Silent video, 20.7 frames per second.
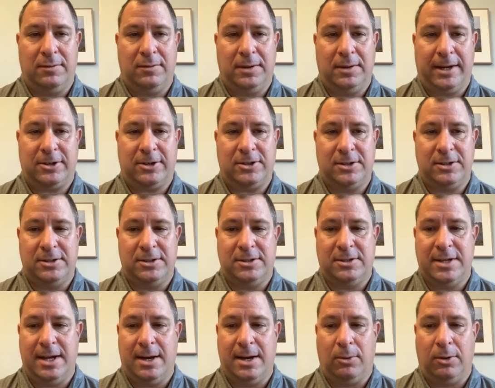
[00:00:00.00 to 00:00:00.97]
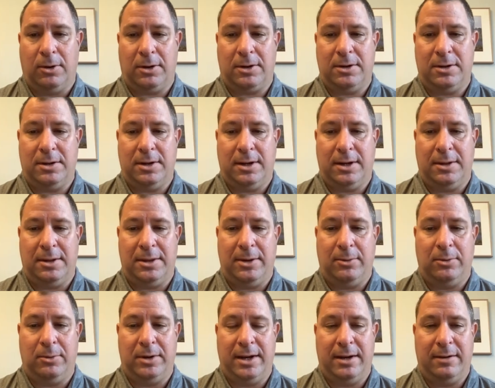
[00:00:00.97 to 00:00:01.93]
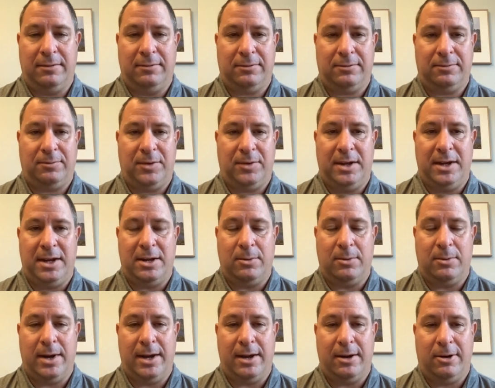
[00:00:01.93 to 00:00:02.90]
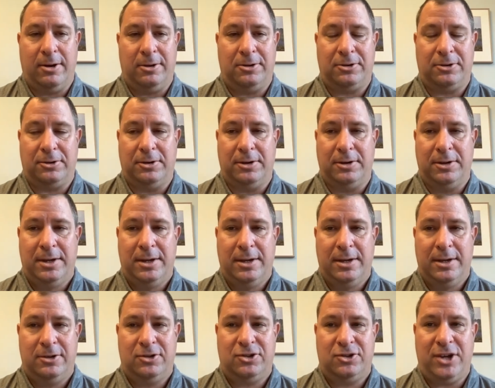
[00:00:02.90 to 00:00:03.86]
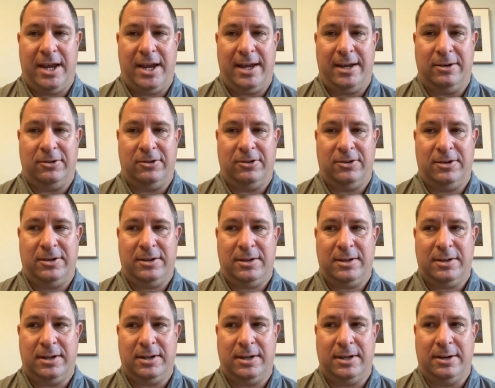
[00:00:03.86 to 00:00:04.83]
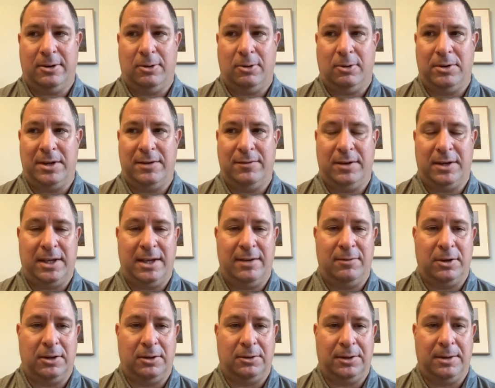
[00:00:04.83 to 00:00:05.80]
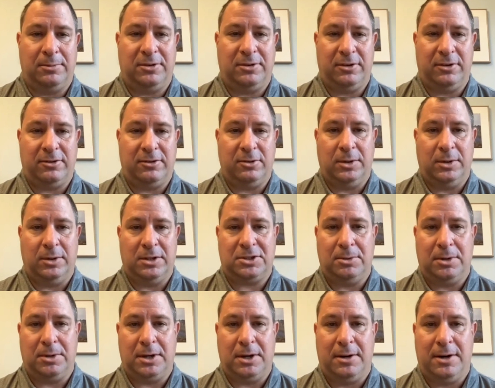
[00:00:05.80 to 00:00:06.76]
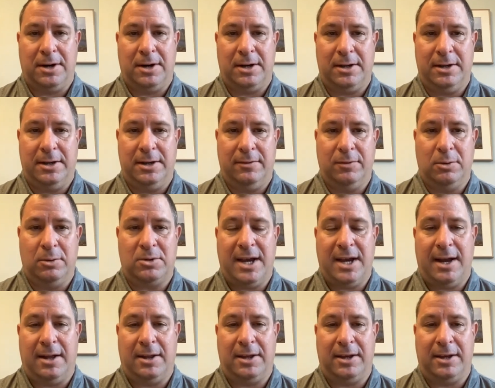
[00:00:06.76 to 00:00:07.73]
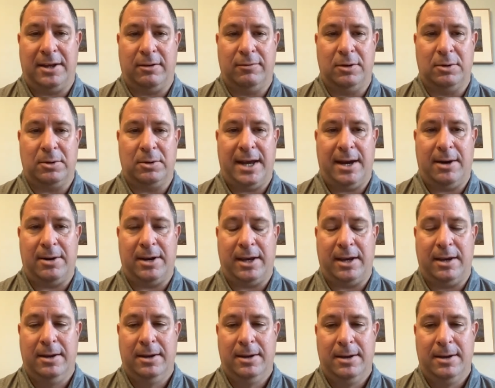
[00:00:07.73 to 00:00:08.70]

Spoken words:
of Elections network that would have in any way altered, changed, or even given a glimpse as to what's going on in vote tallying or vote counting.